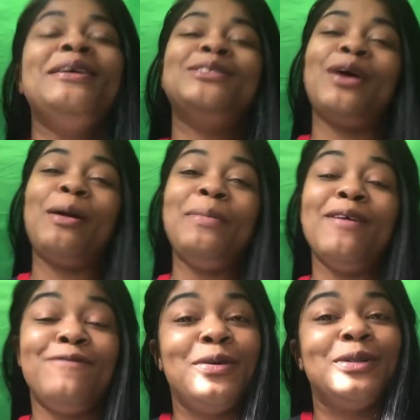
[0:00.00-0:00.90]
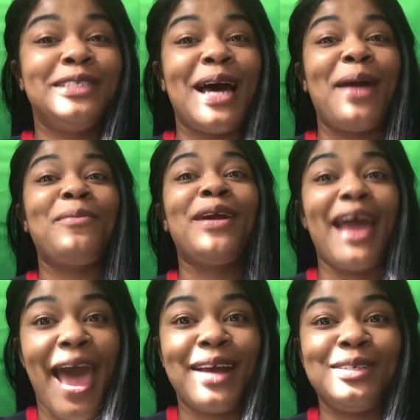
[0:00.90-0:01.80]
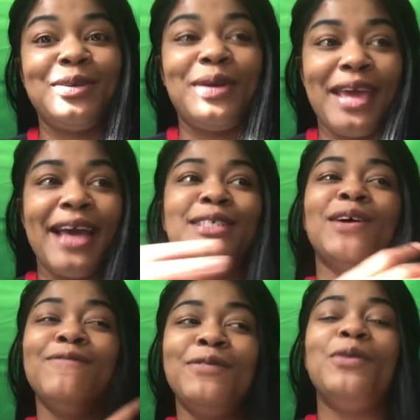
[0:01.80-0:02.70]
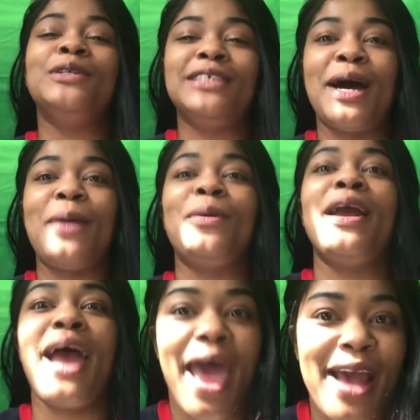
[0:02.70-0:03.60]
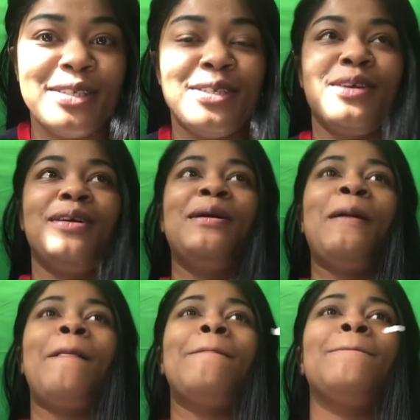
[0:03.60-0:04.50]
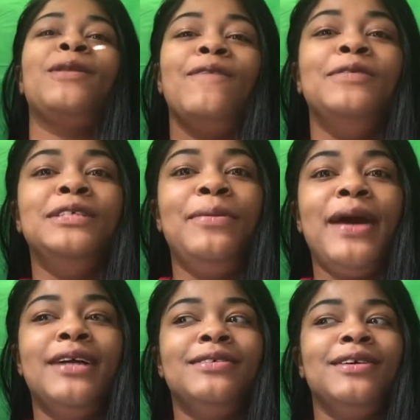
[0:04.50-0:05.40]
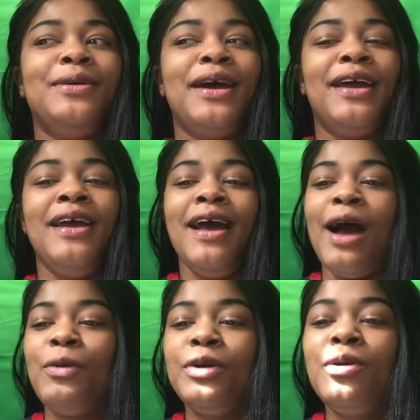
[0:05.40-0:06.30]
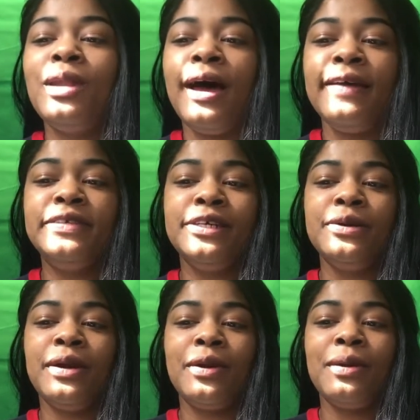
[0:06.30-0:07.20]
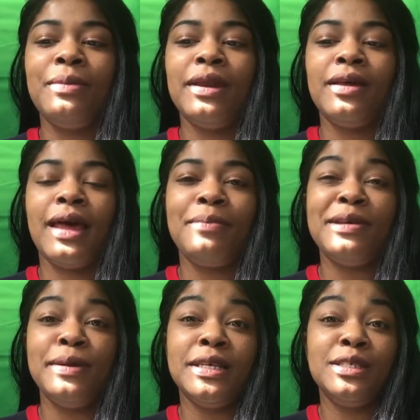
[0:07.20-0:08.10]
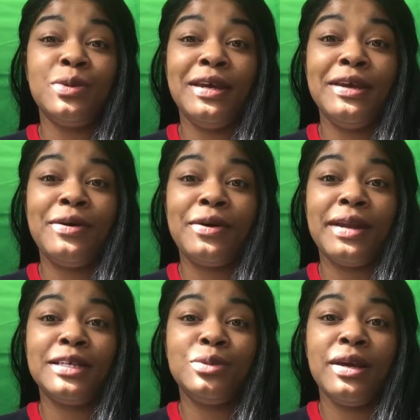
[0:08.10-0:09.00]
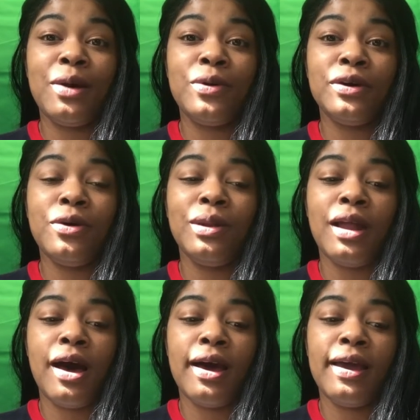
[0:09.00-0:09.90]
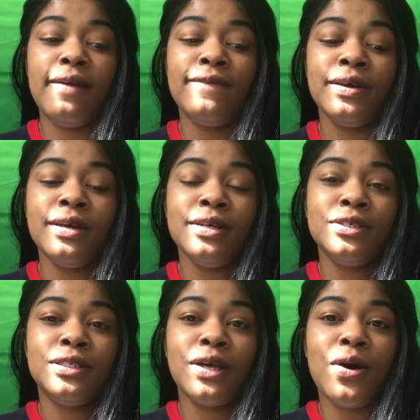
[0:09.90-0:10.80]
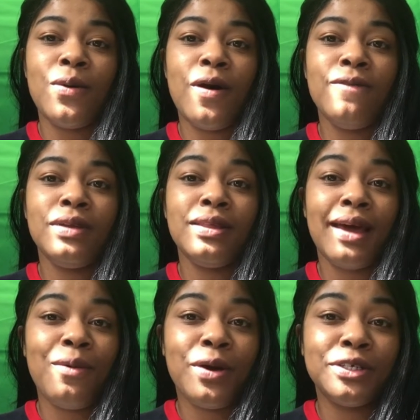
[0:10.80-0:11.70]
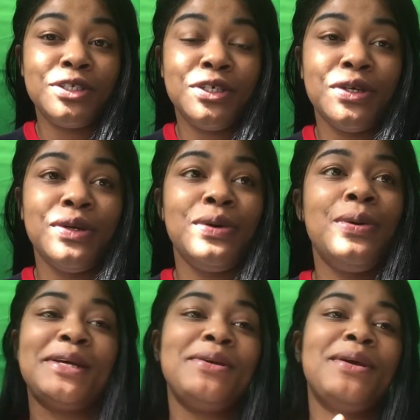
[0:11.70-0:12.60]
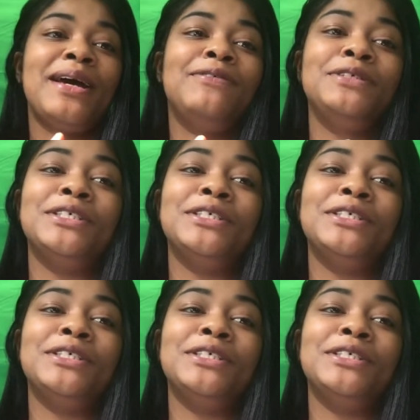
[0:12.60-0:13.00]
so I can be a full-time reactor. Yes, a full-time reactor, okay? I want to go live, too, here in a minute, like maybe this week or next week. I want to go live, so hopefully that works, too. Thank you guys for